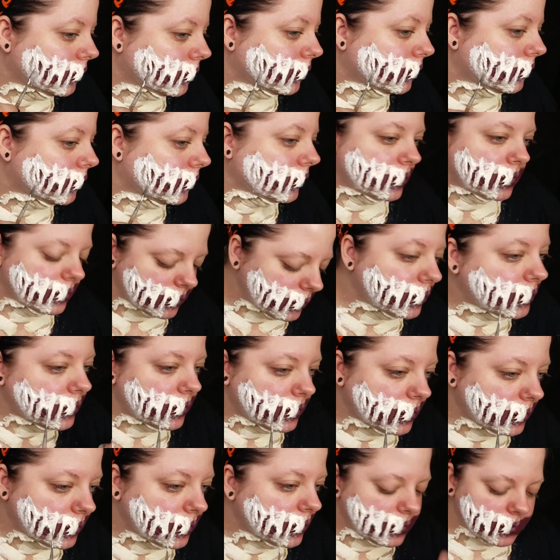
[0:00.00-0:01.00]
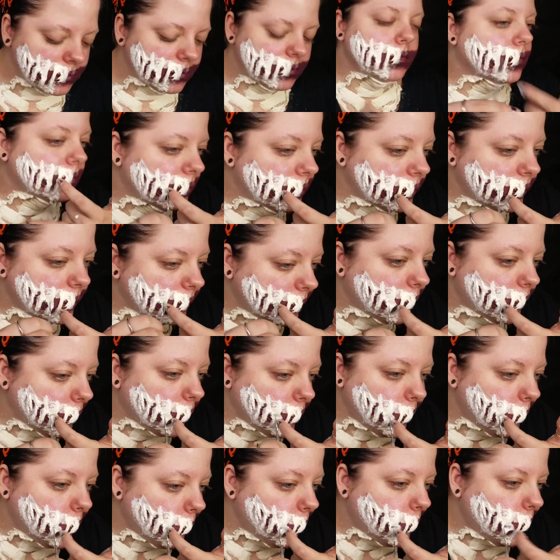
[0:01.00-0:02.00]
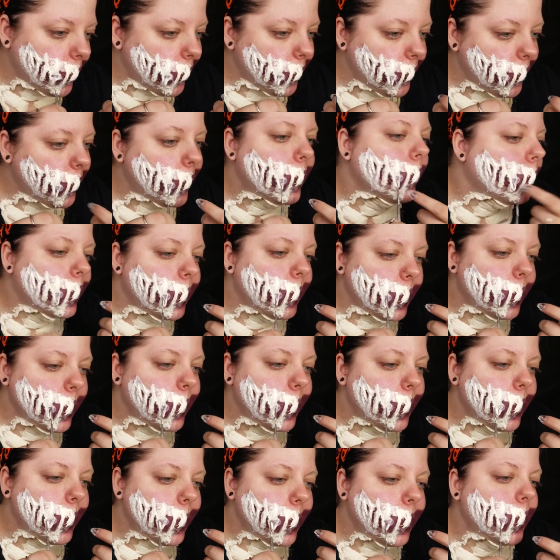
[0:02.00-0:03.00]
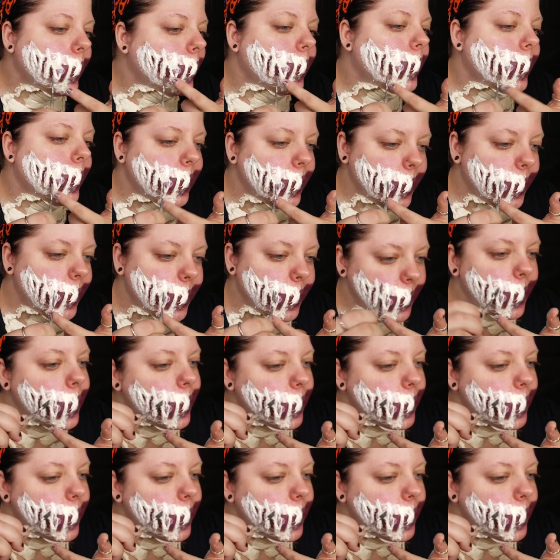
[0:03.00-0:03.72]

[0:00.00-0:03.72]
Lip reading: Cut, tear, and shape the cotton with your metal spatula or your tiny